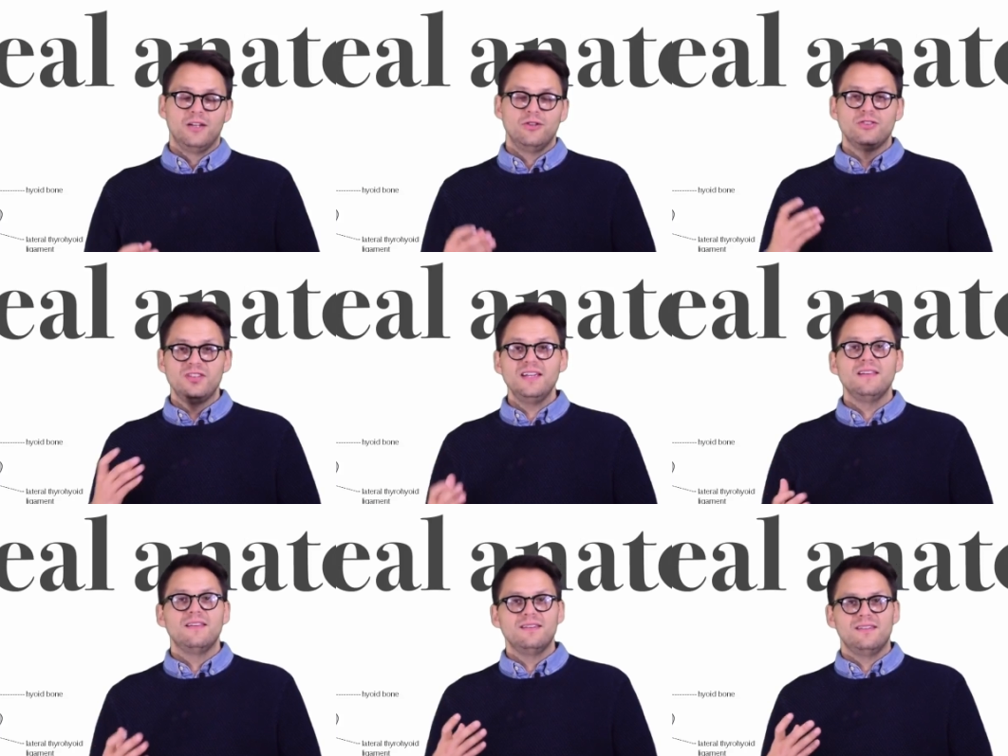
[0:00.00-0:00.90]
You'll see
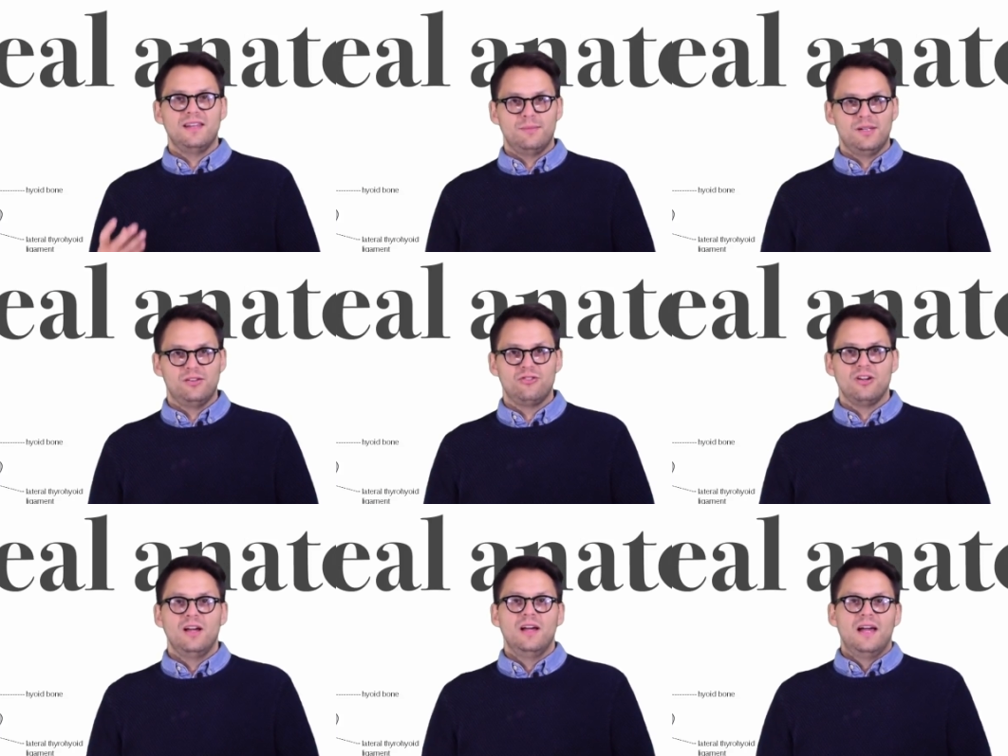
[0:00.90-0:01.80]
in this image
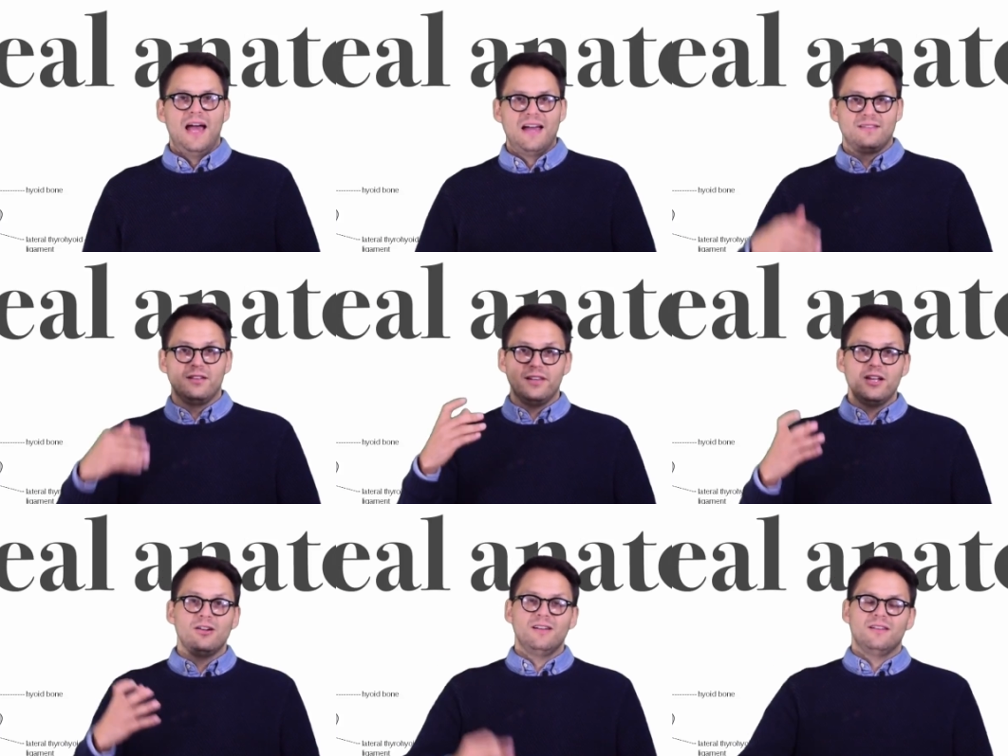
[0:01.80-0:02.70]
as the
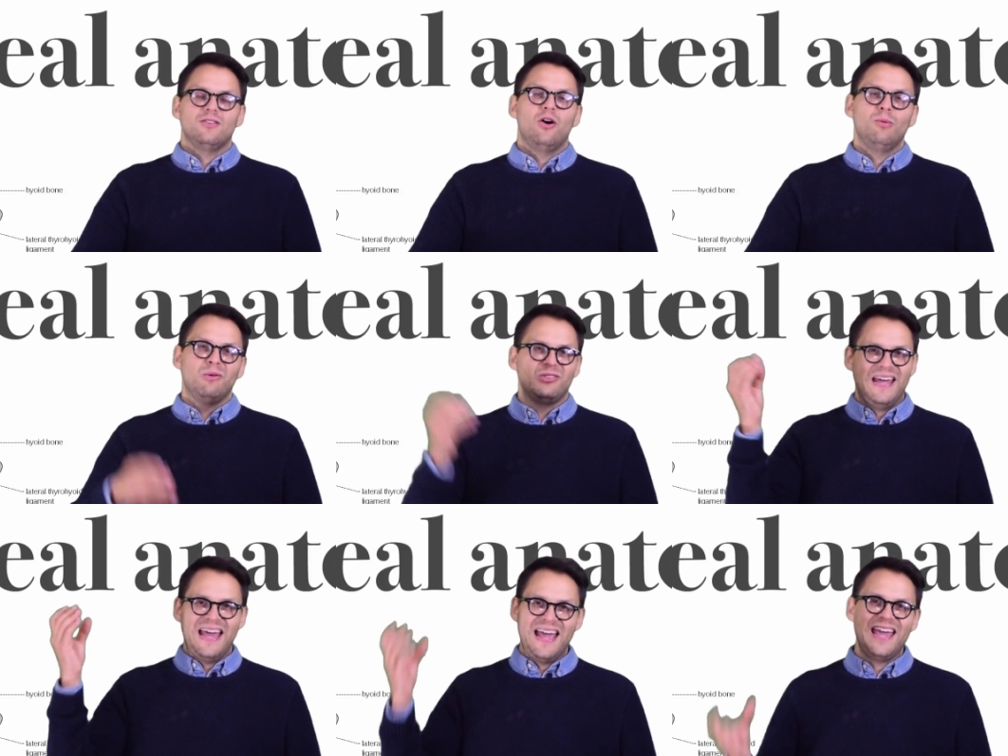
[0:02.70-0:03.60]
larynx almost
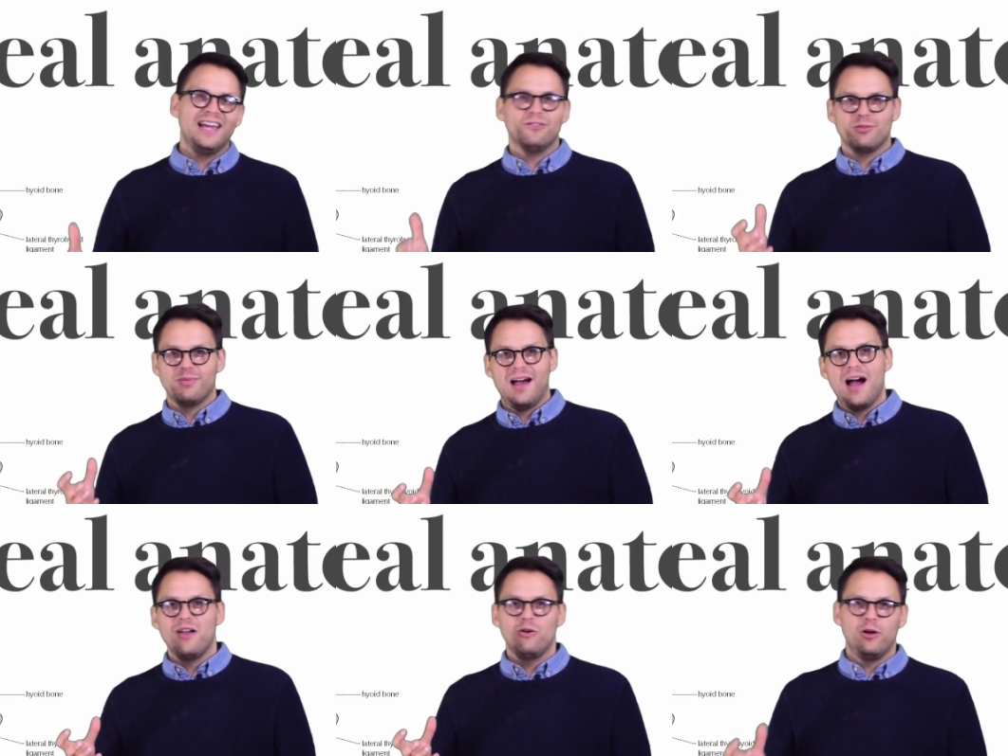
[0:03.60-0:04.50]
hangs from the
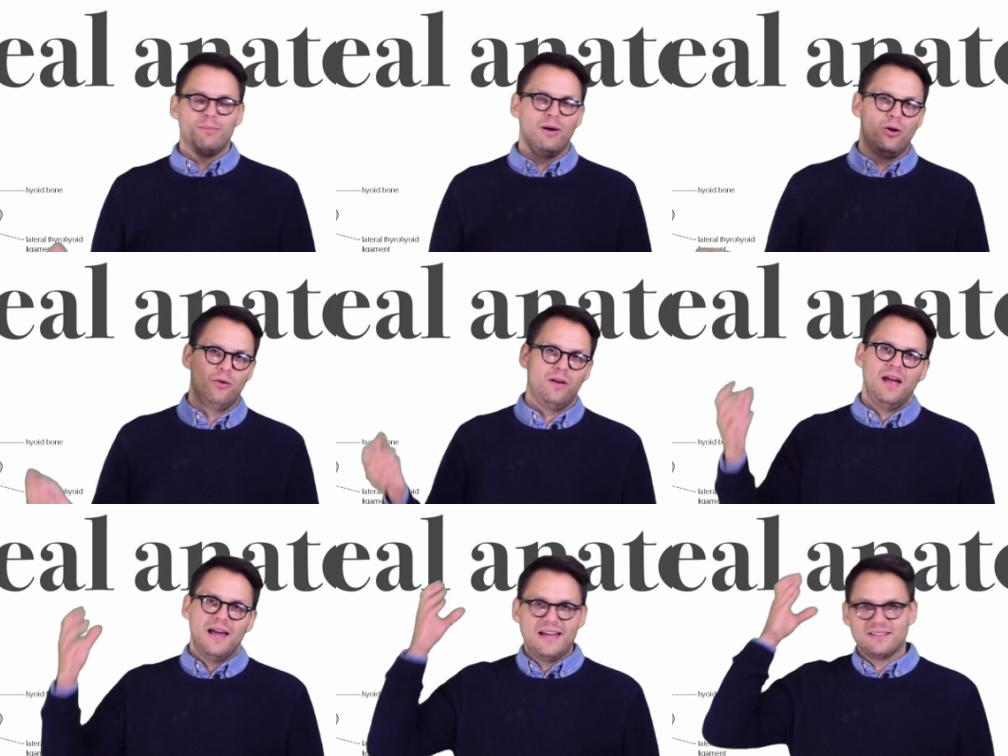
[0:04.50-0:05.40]
hyoid bone
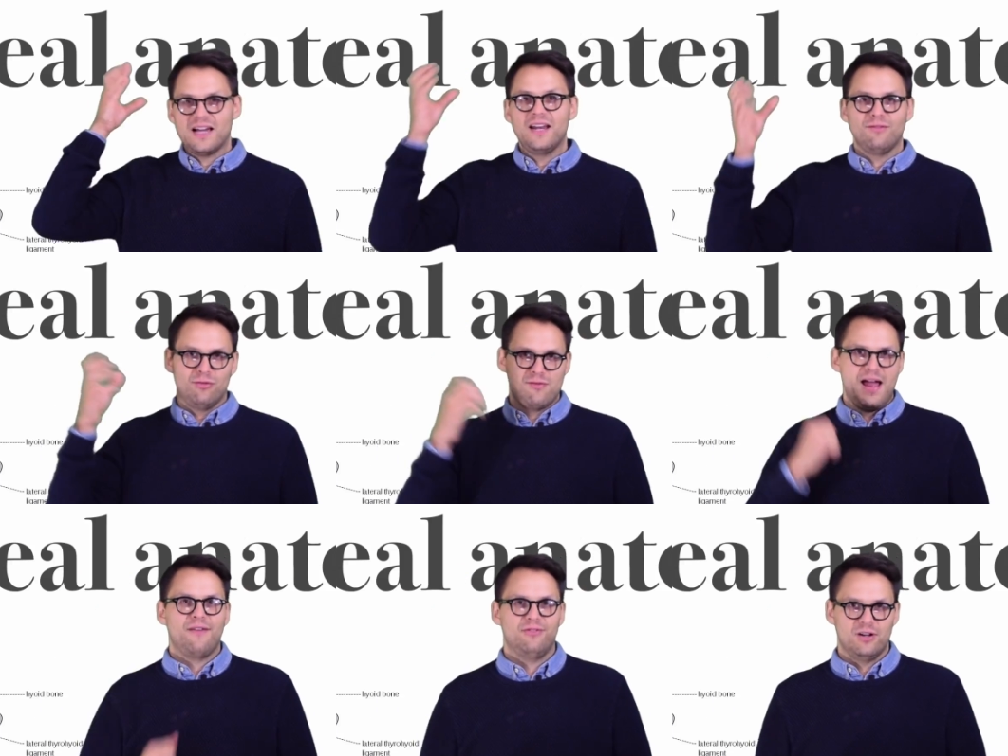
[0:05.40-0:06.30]
as kind of a
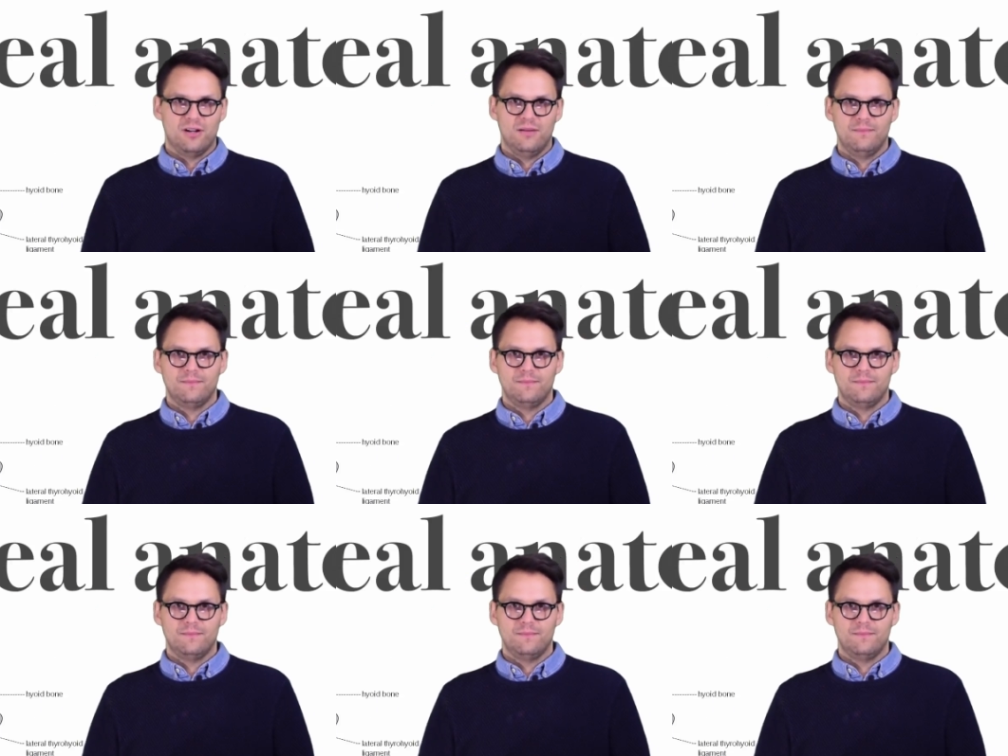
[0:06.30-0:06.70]
rafter.